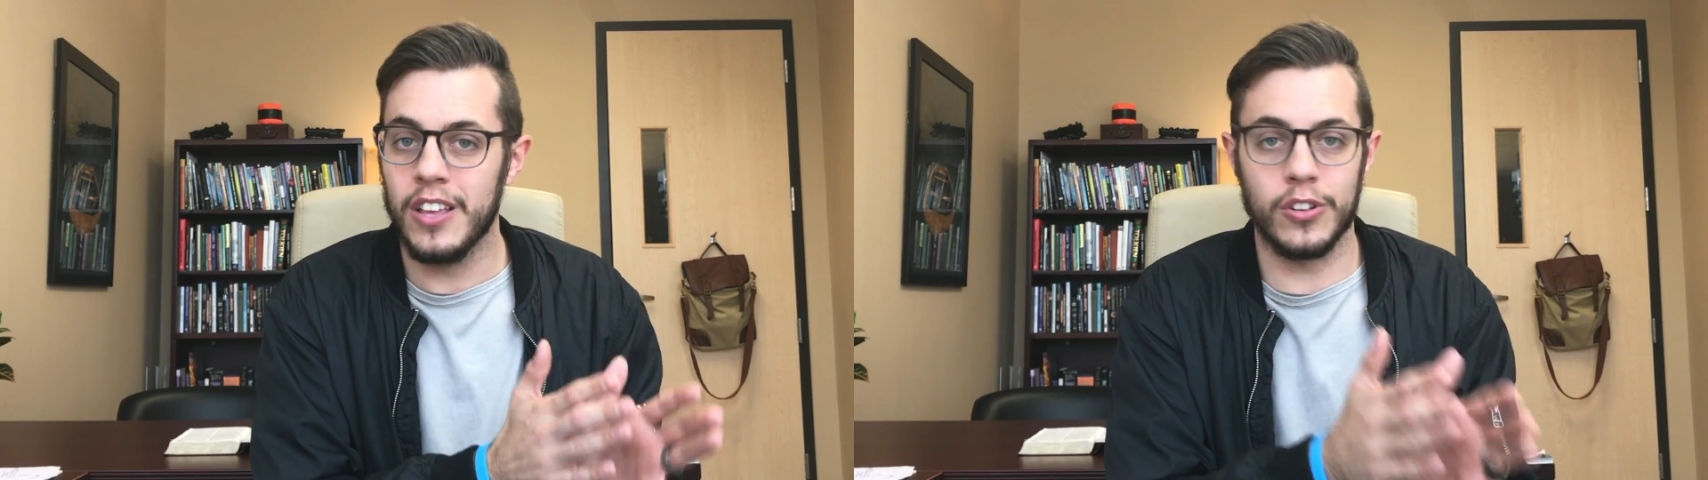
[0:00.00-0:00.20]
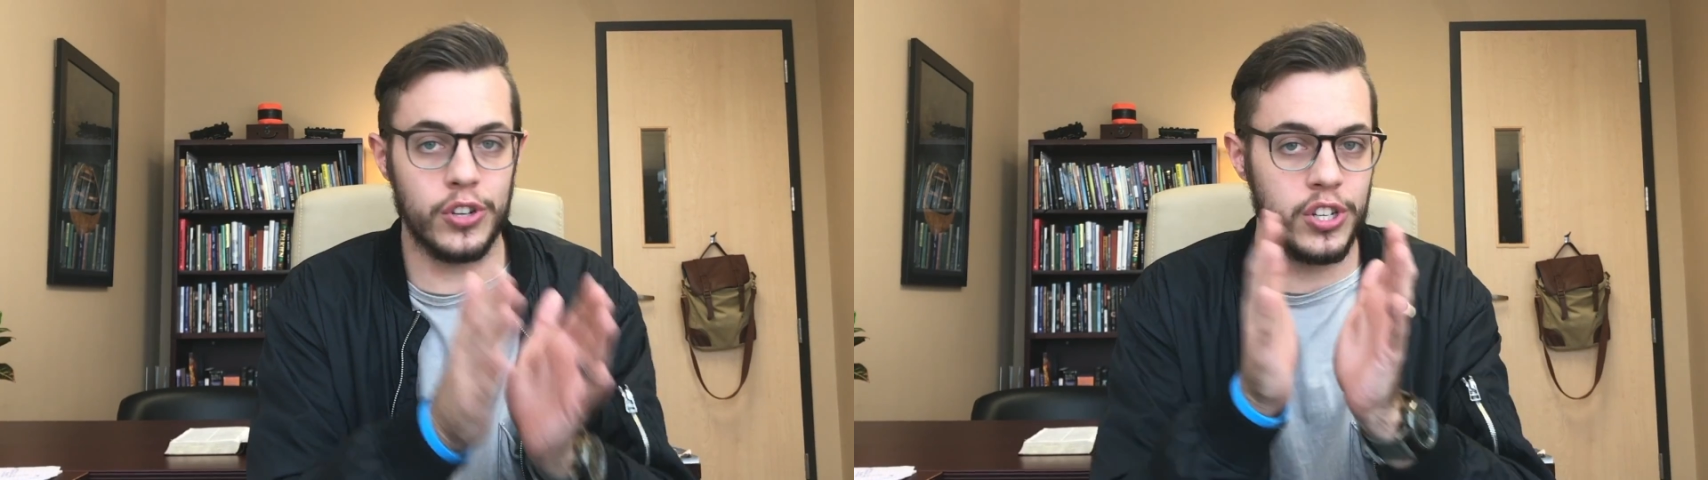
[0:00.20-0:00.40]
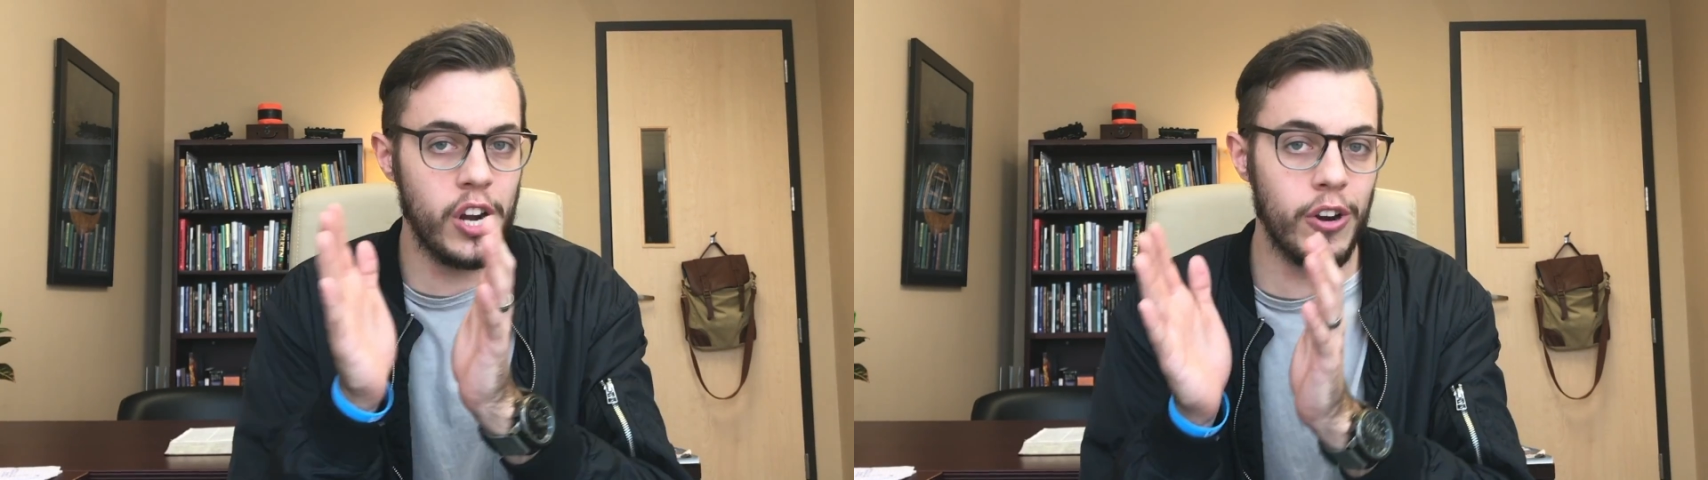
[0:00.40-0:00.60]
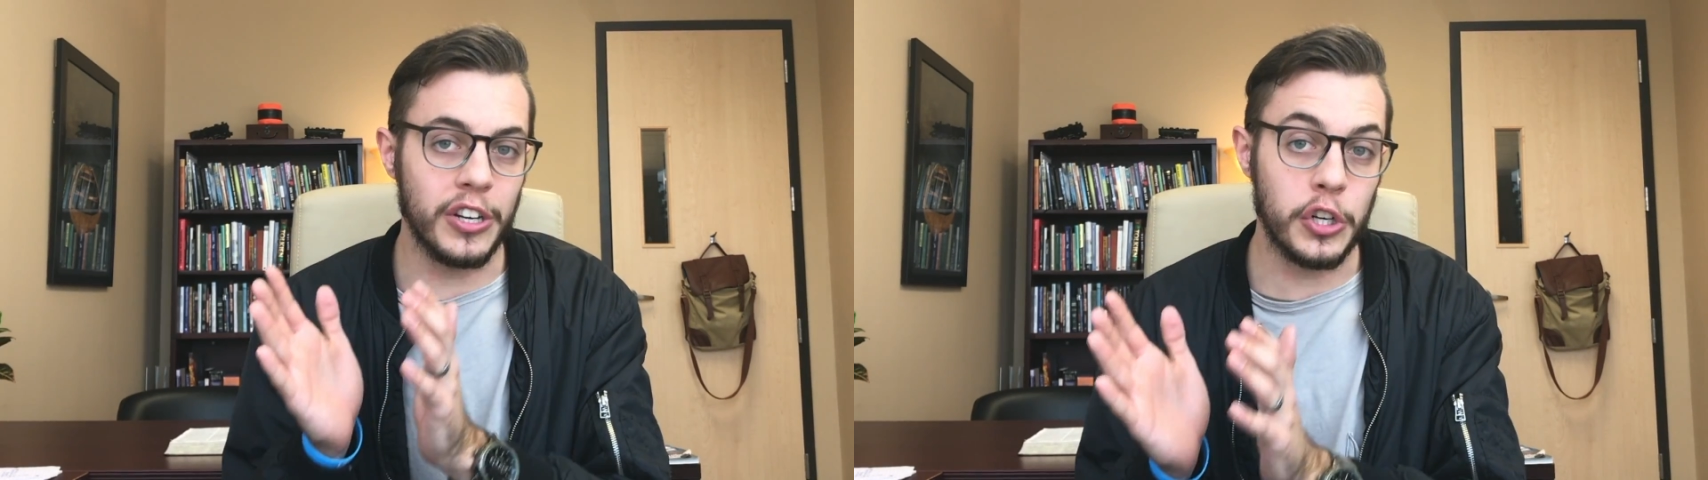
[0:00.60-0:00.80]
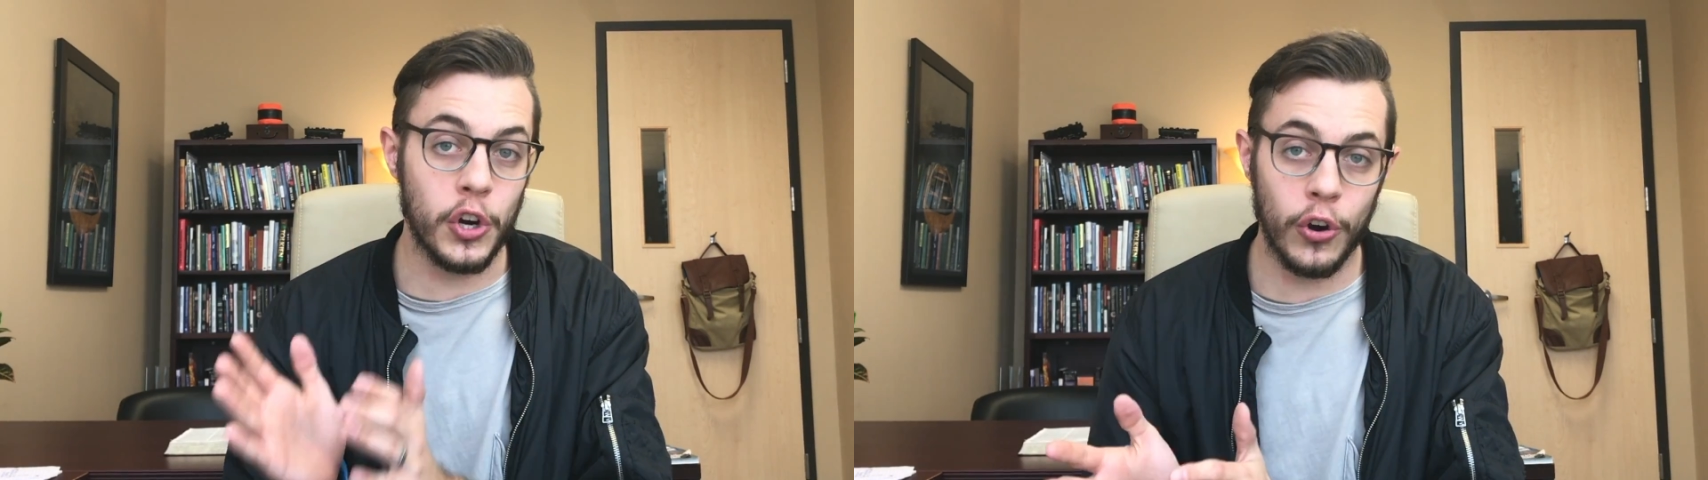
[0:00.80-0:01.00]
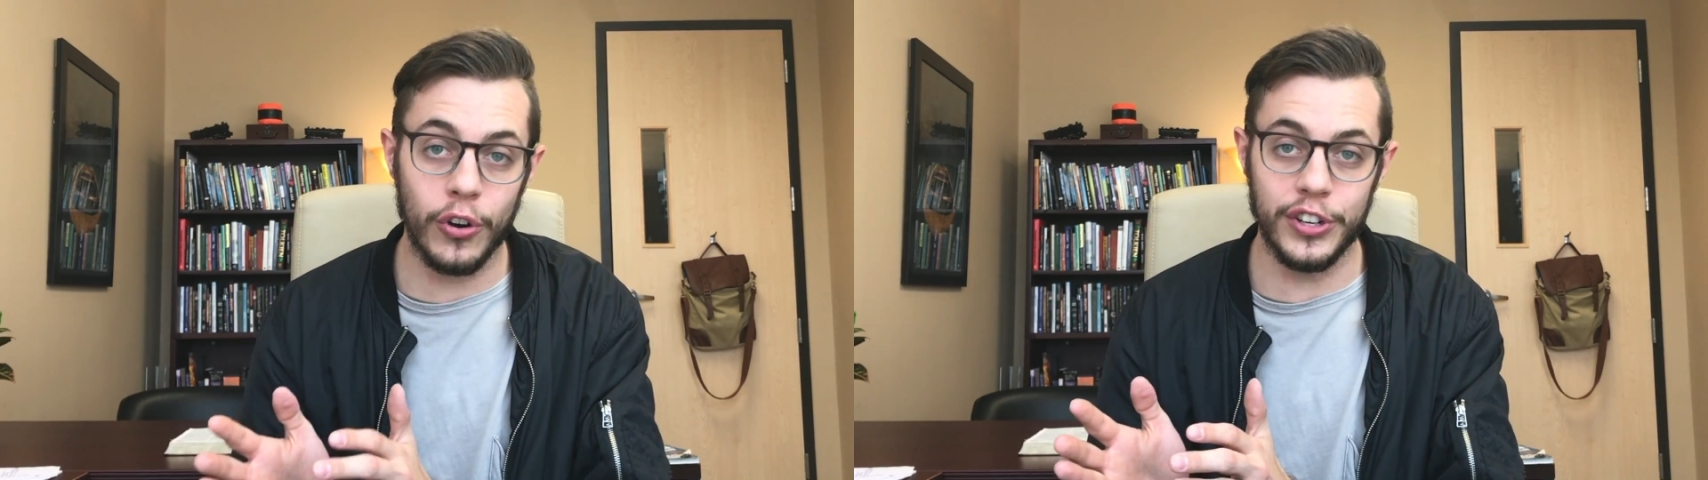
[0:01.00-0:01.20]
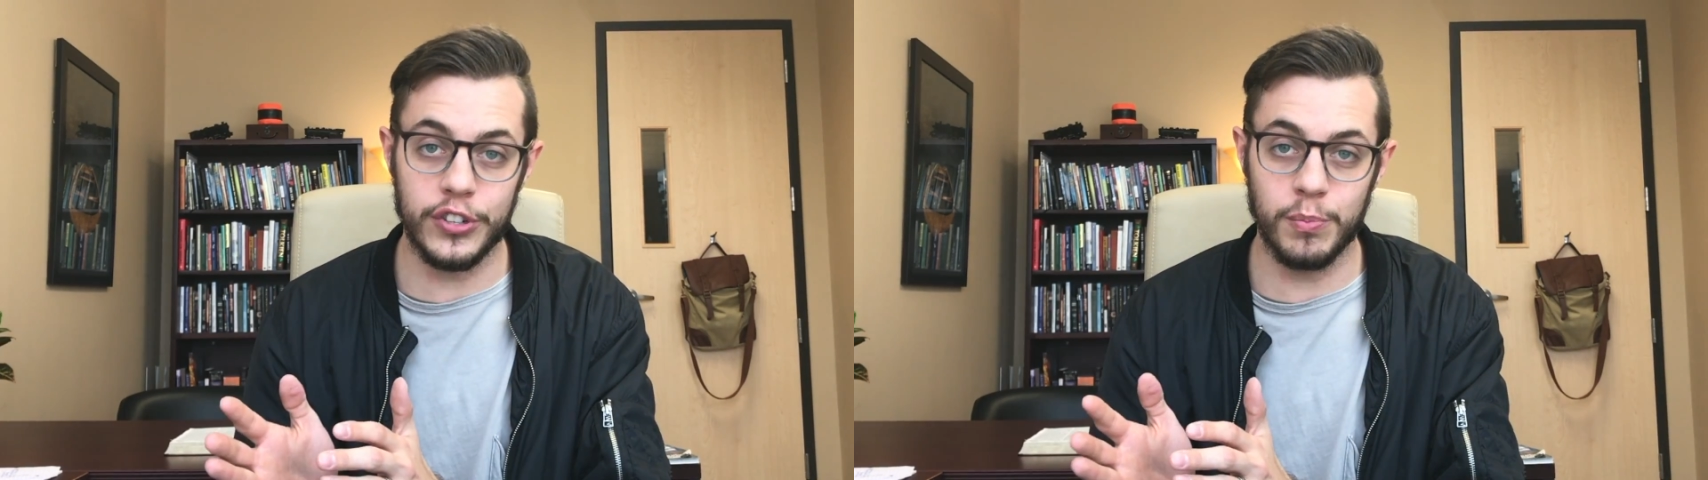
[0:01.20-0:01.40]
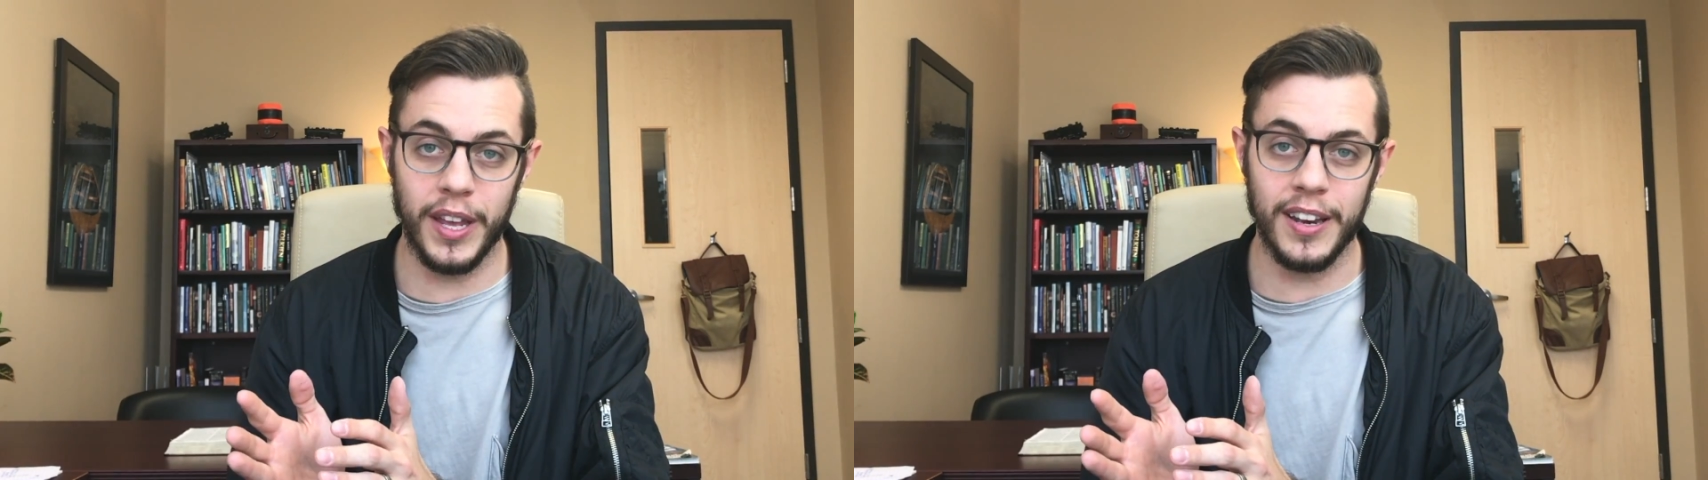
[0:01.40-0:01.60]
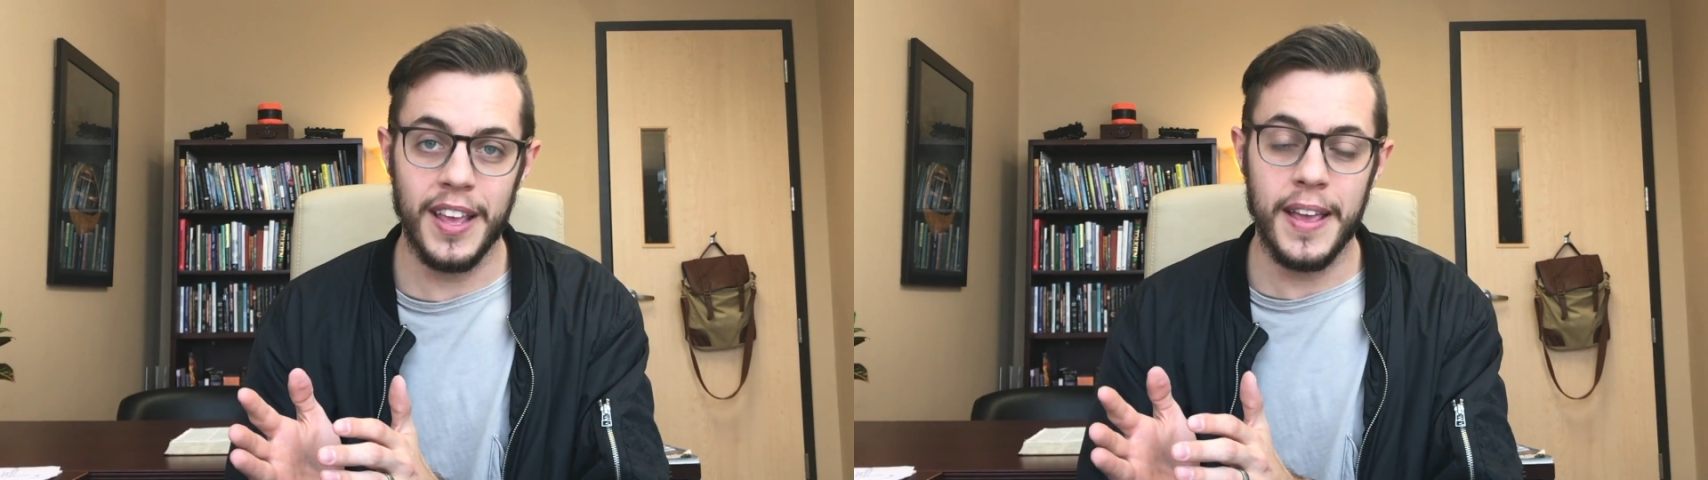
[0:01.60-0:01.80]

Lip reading: there's shared encouragement.